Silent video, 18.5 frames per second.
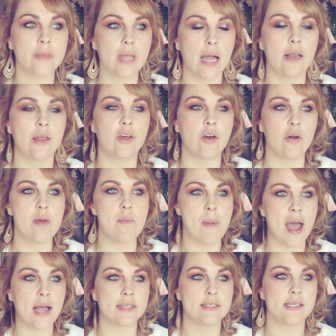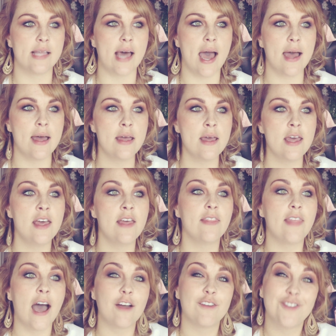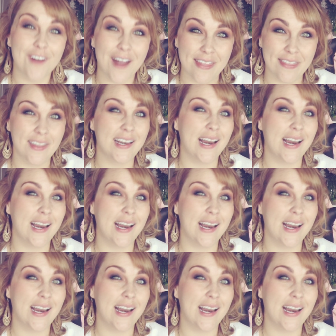Kind of going back to that friend